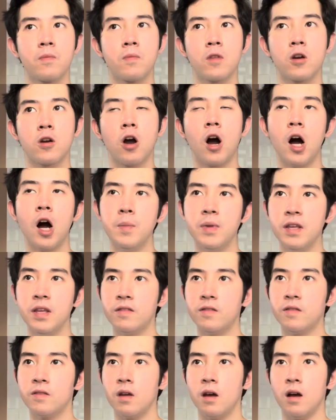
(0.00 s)

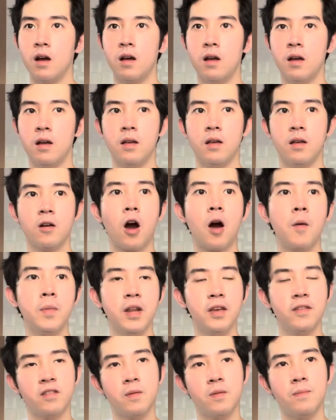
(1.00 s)

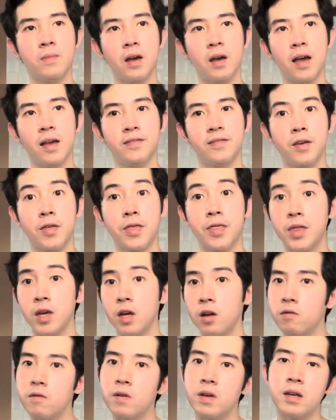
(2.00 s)
Communism as a
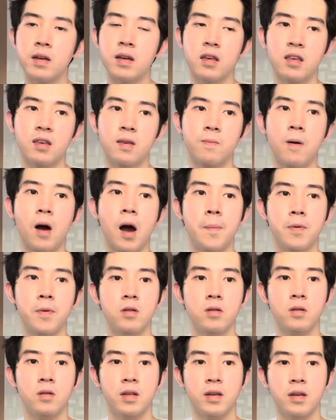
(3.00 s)
theory is
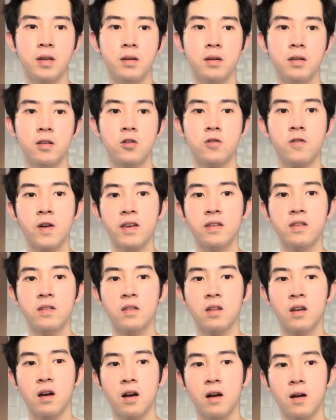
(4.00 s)
popularly
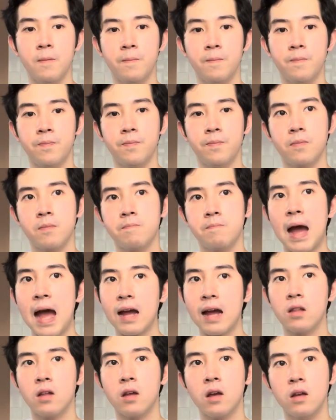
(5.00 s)
traced
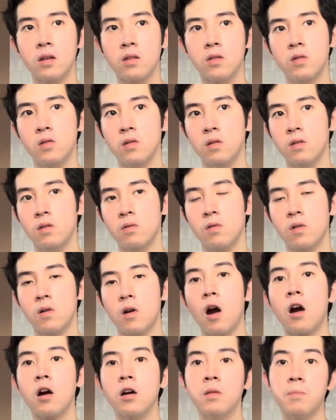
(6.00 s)
back to
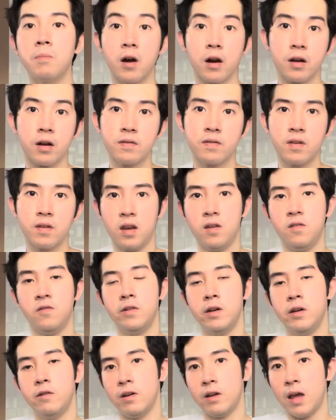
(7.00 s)
Karl Marx and
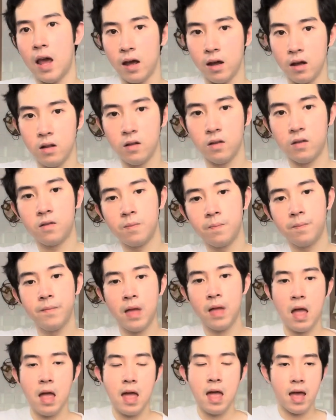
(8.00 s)
Friedrich Engels.
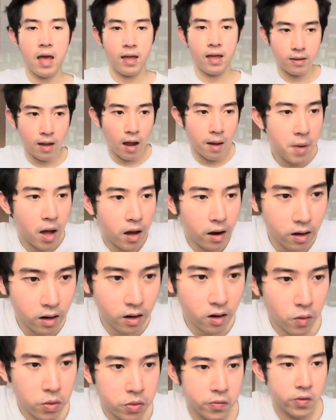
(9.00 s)
And I'm not going to
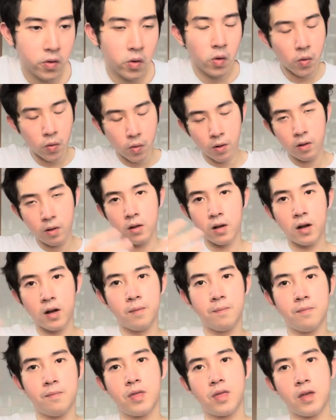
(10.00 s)
go through the whole
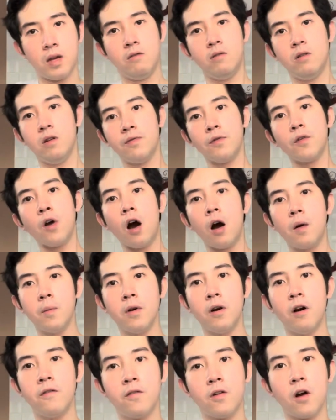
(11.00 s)
theory of
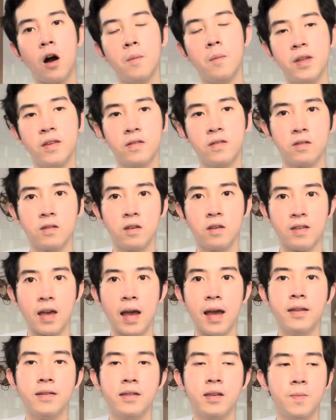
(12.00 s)
communist
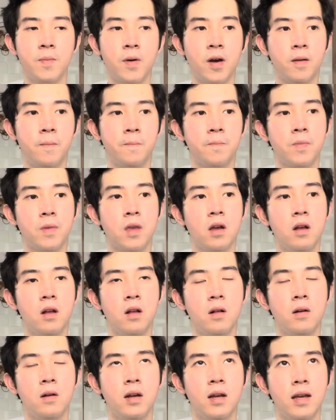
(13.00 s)
society, but,
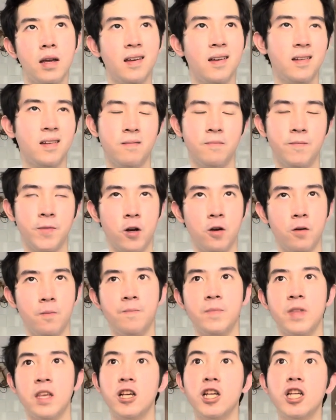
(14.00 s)
you know,
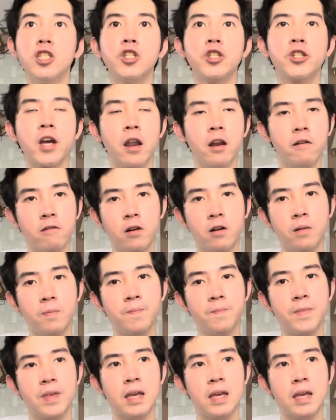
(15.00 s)
in general,